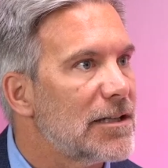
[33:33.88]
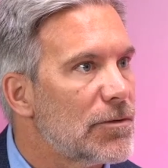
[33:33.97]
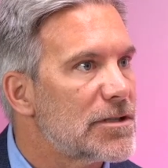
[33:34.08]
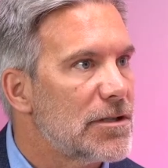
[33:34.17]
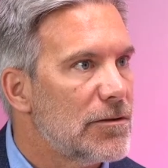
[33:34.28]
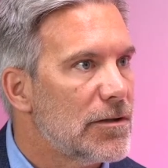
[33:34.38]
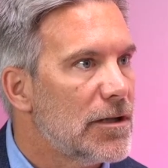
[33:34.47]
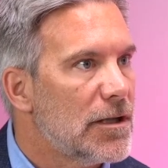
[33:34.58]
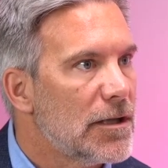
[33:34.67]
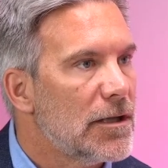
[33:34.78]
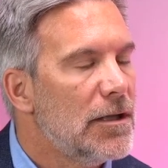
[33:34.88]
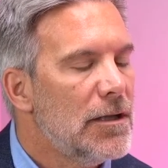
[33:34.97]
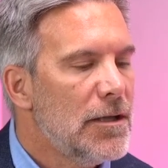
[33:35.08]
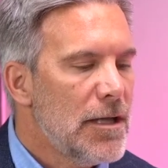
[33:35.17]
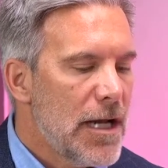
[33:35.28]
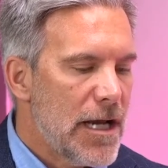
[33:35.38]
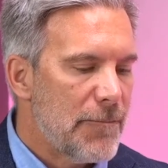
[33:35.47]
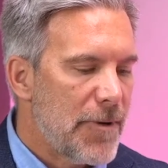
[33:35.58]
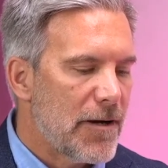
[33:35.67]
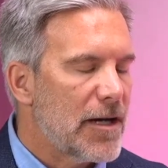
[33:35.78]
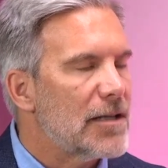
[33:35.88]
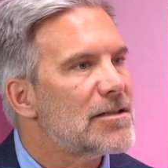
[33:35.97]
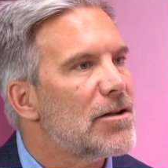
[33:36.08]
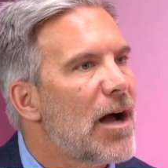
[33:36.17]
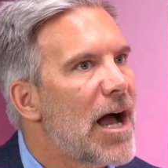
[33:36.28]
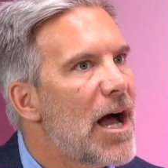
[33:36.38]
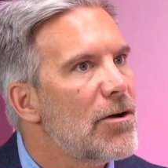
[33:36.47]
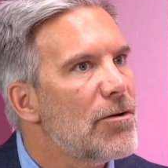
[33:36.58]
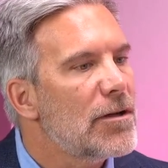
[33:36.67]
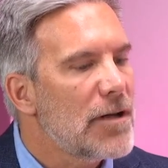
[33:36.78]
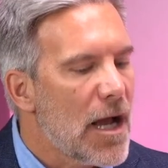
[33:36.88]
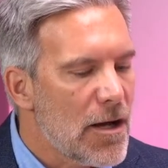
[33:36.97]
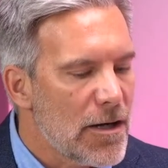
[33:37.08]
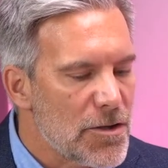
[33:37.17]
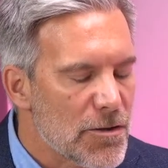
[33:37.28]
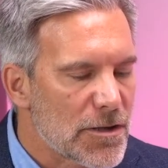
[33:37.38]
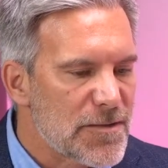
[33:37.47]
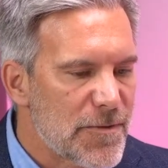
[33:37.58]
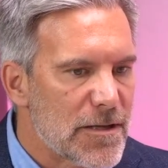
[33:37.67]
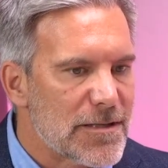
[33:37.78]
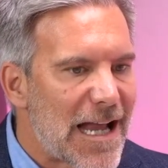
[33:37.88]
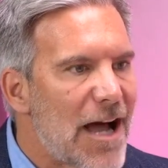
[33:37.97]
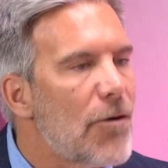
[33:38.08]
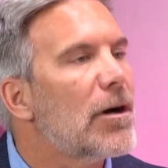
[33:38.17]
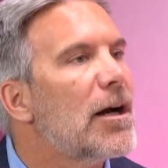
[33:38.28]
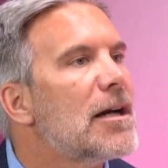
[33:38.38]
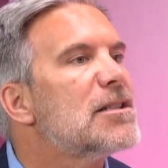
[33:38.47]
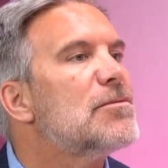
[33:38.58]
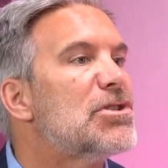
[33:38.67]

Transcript: what's going on and pairing. And so how in your experience, how are customers